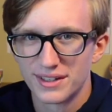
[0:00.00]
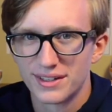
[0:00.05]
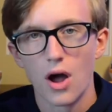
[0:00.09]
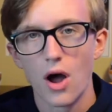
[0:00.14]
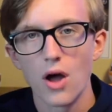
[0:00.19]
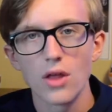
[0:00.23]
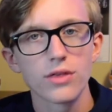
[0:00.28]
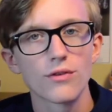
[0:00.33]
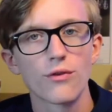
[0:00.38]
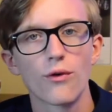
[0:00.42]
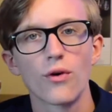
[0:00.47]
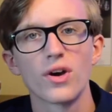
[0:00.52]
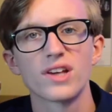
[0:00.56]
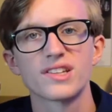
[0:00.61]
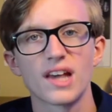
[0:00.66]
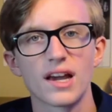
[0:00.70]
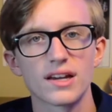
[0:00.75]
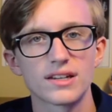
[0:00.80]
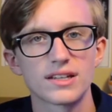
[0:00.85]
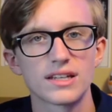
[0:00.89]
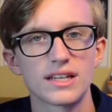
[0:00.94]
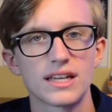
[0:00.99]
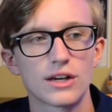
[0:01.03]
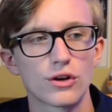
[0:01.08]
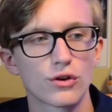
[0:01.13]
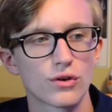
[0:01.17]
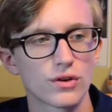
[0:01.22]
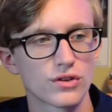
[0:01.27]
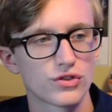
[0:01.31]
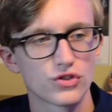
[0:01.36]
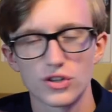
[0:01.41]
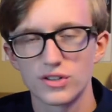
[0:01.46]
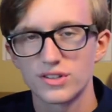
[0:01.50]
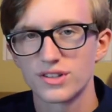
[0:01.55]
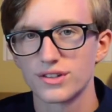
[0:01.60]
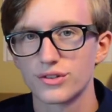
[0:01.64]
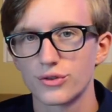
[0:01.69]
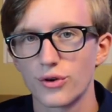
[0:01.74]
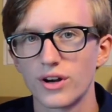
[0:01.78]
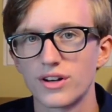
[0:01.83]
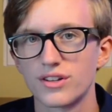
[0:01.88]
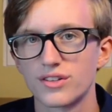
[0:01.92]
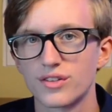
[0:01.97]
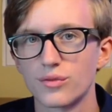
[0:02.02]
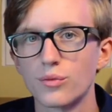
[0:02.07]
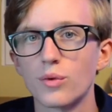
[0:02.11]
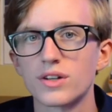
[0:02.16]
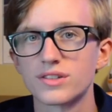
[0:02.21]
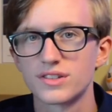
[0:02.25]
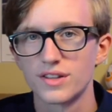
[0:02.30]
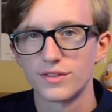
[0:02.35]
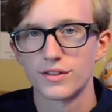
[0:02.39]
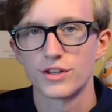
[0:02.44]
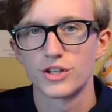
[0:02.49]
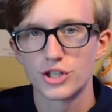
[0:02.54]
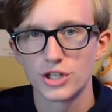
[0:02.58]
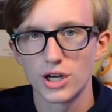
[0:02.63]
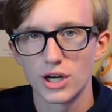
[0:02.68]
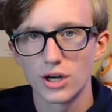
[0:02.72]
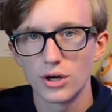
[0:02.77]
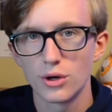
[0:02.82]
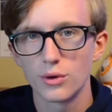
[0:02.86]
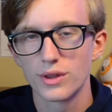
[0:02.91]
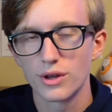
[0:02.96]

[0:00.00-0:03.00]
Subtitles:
All the voice acting here is just as great as it was in the show.